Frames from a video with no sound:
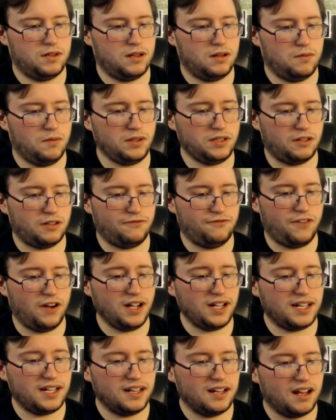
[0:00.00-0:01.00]
What the
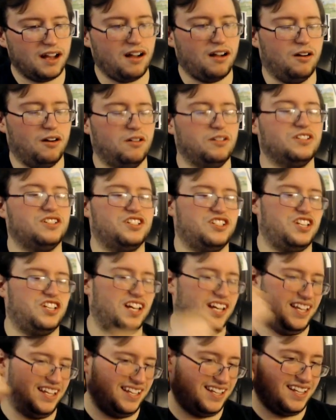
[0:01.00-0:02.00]
fuck? Oh,
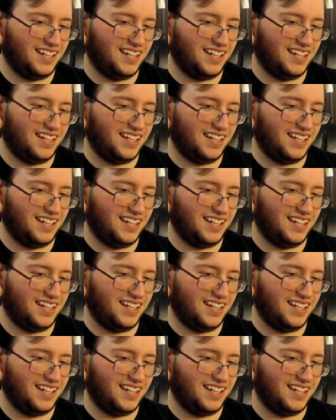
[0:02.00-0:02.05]
shit.